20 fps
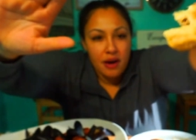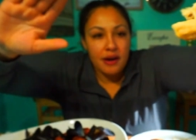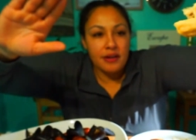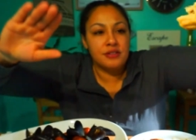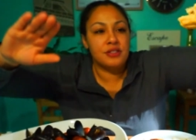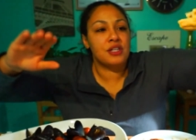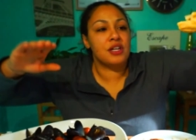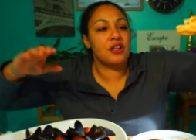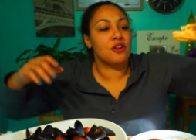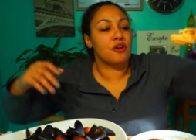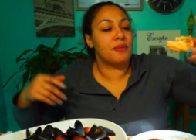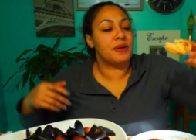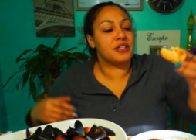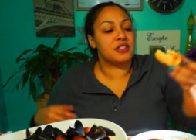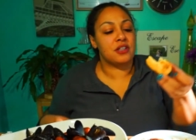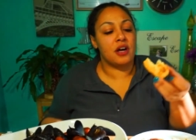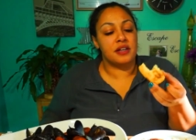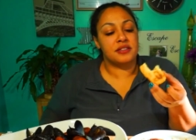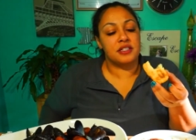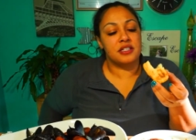There's got a little bit of
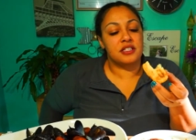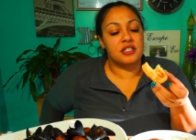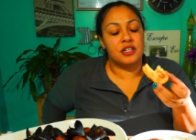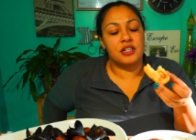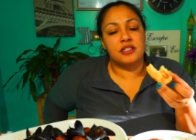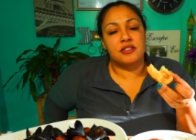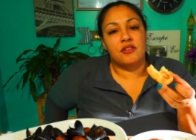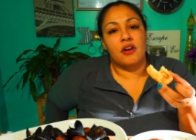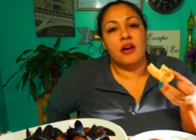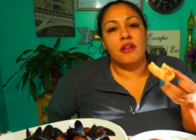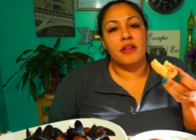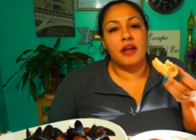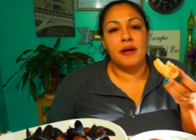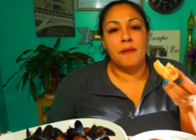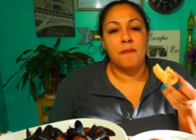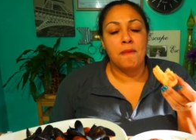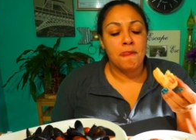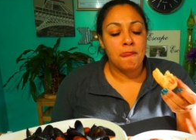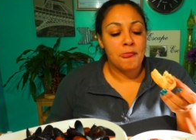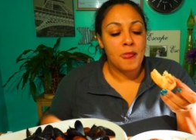sausage, and it's got
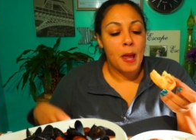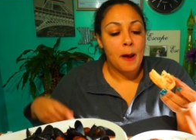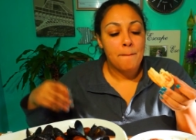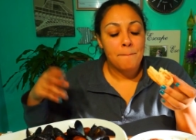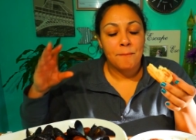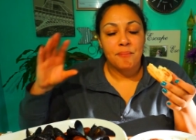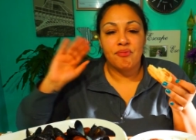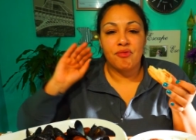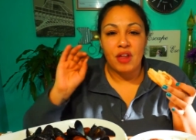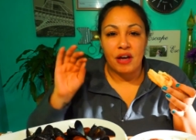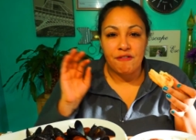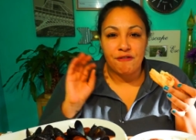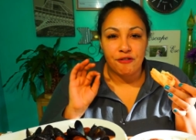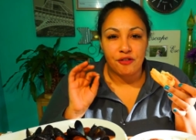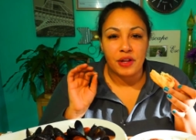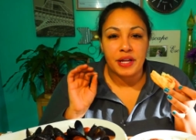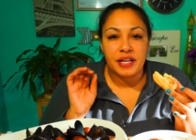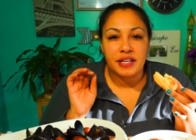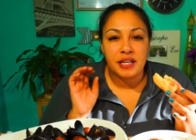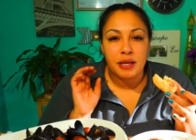that
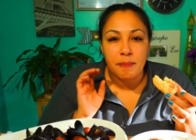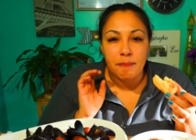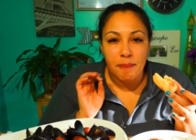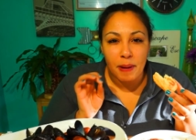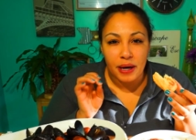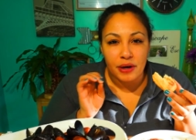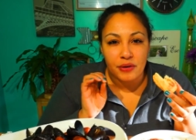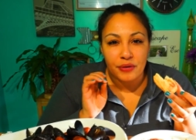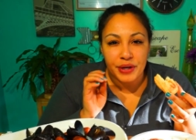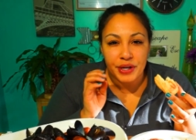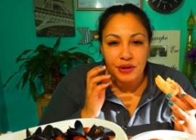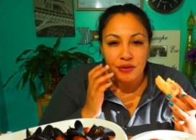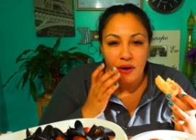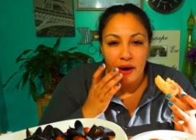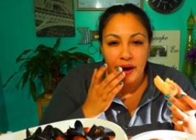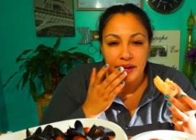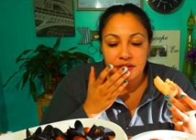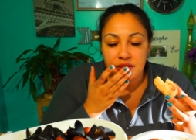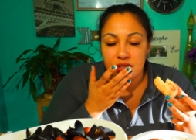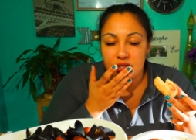flaky, buttery
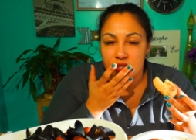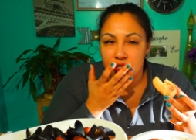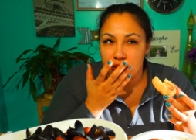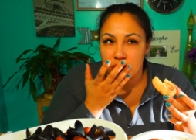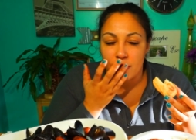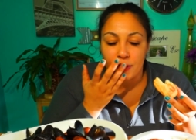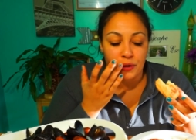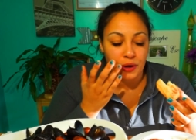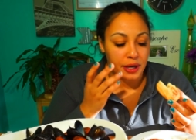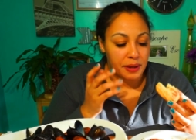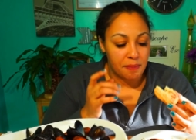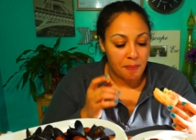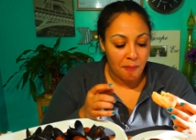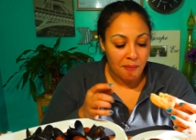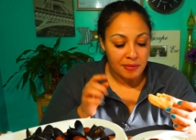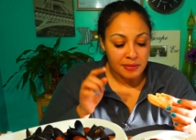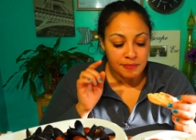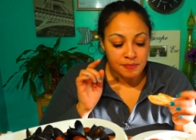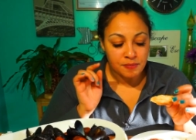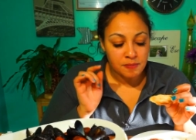crust. It's so good.
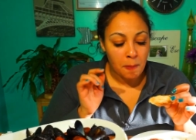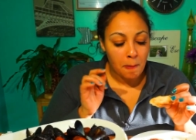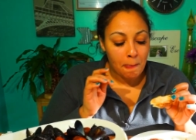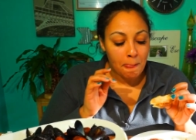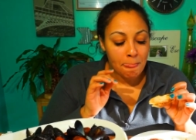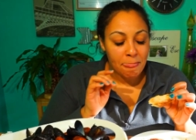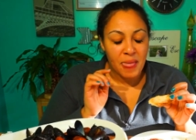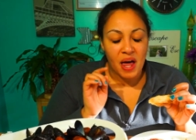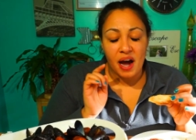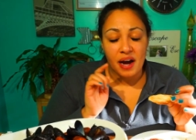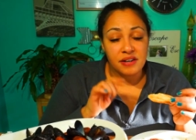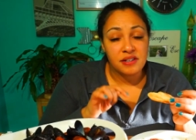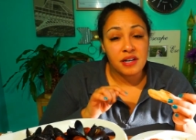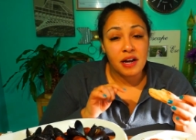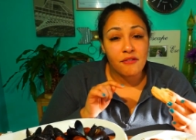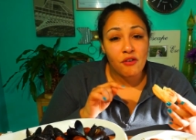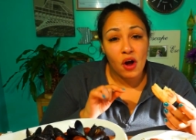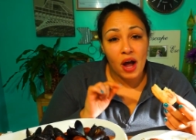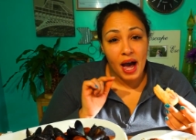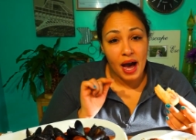I'd
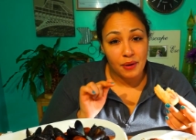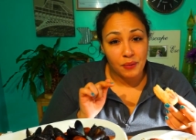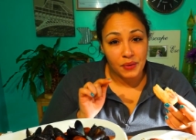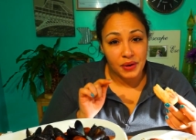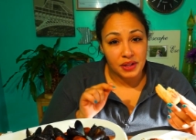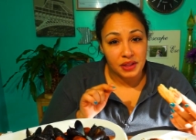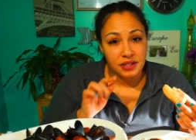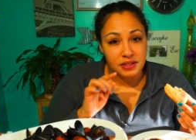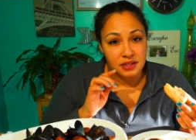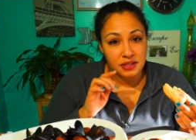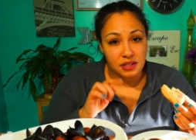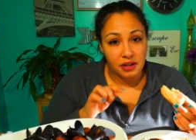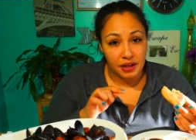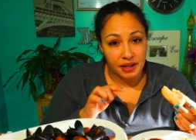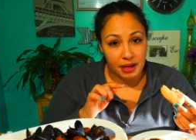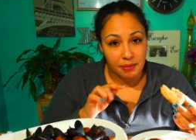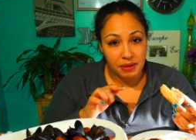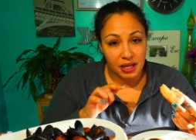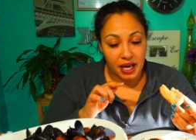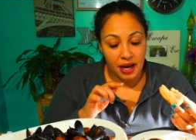never had one of these until I
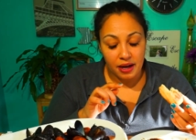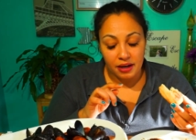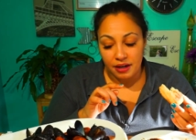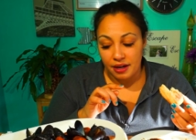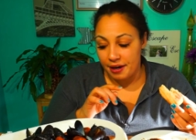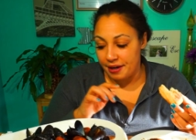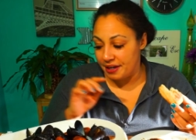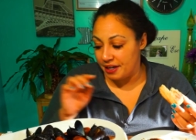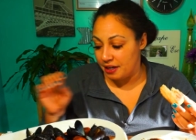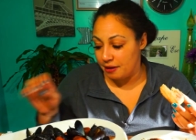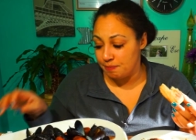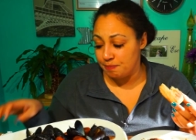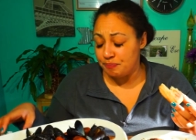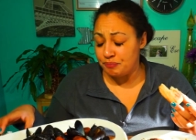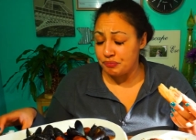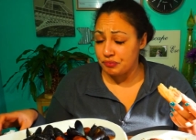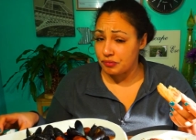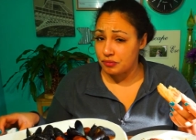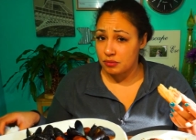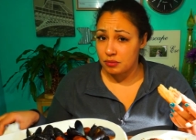came to Canada, and
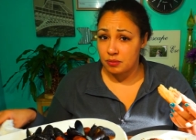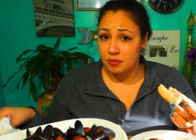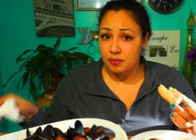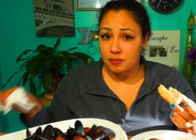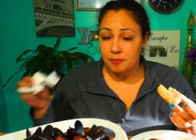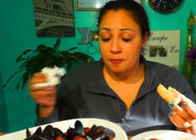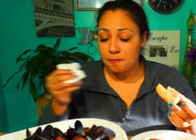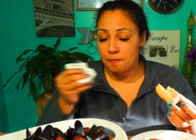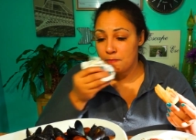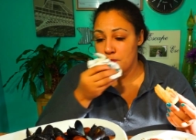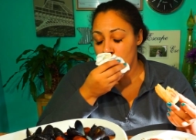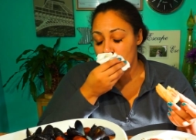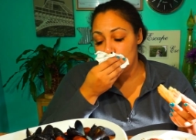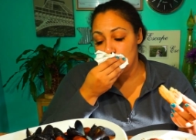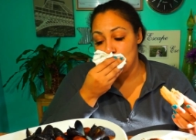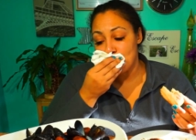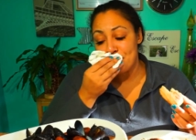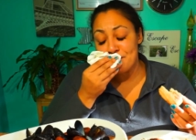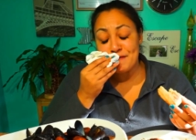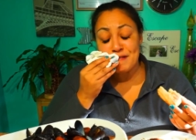
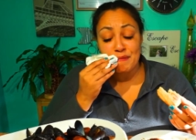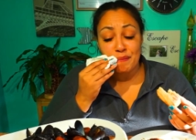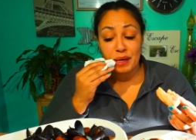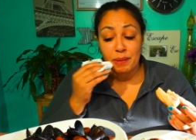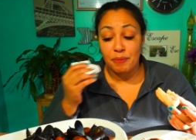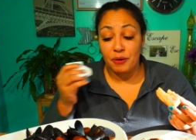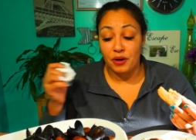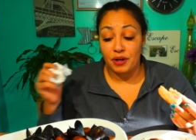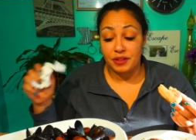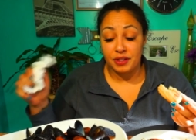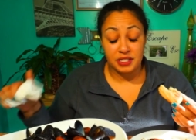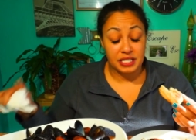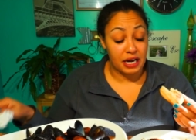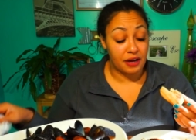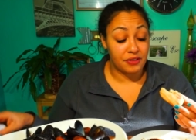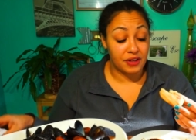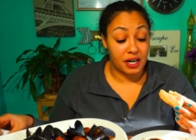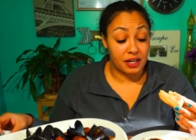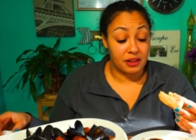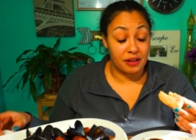the people in the town
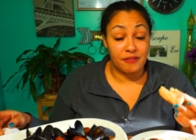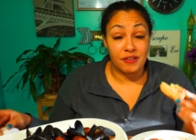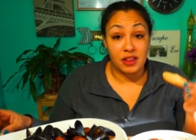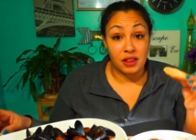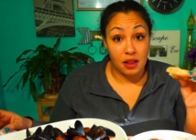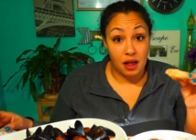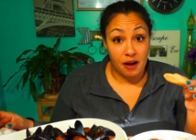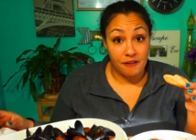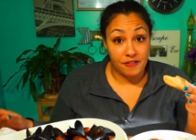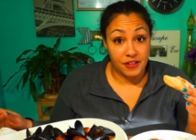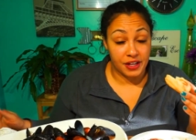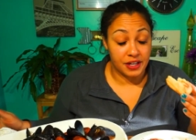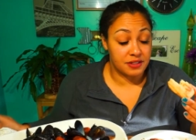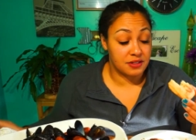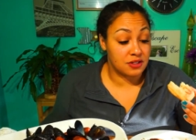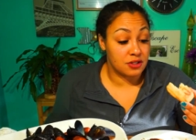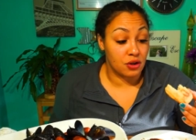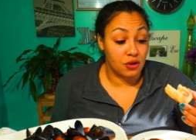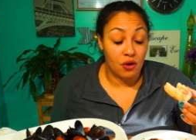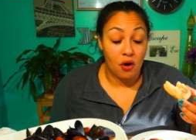that I live in love these,
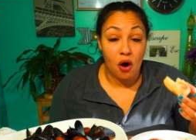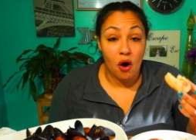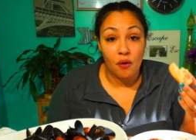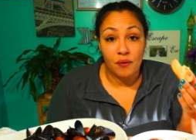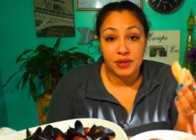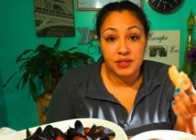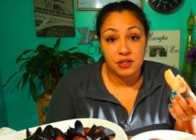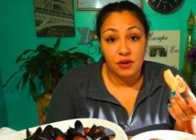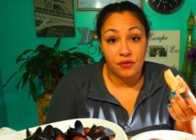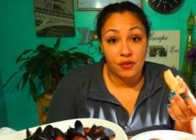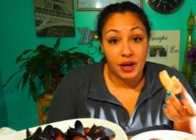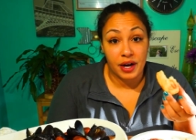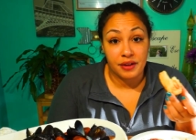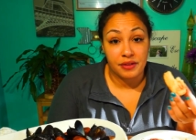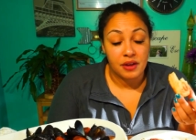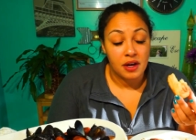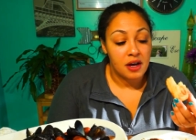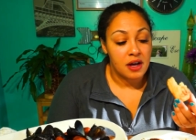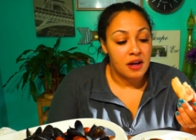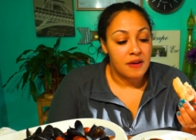so they're always over at
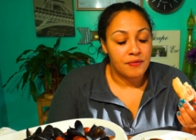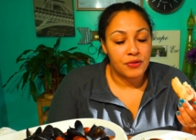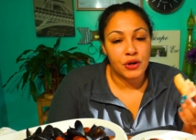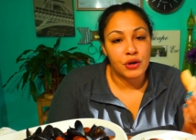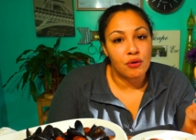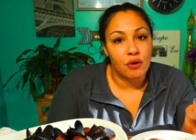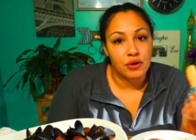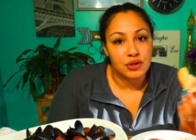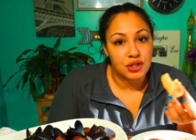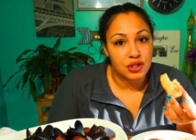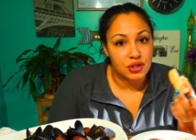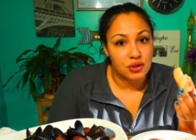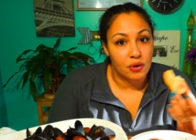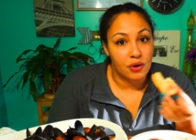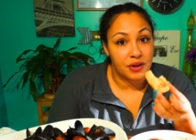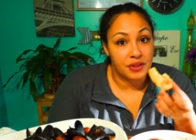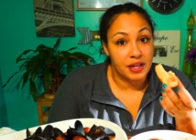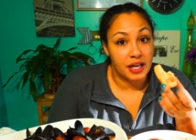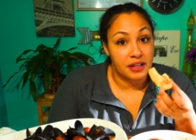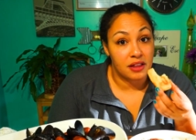the grocery store
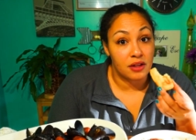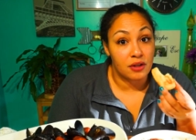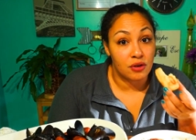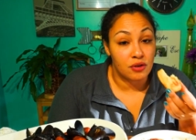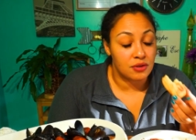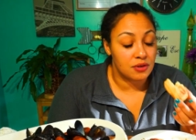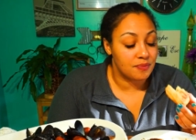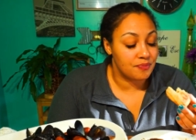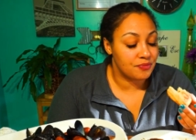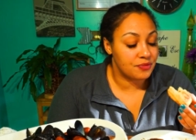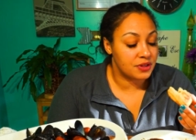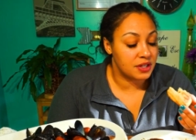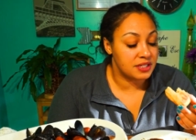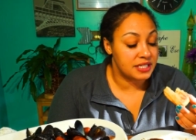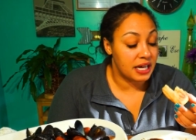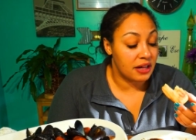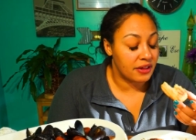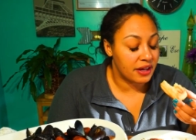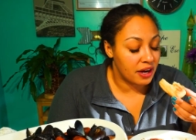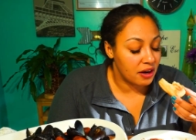in like the
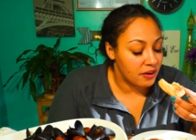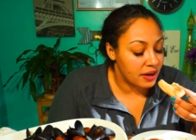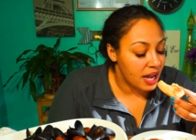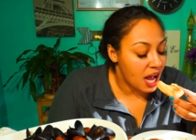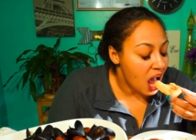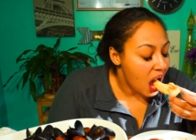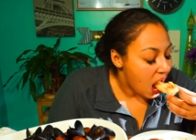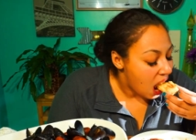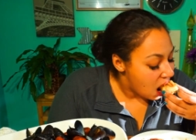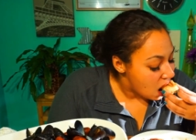deli area.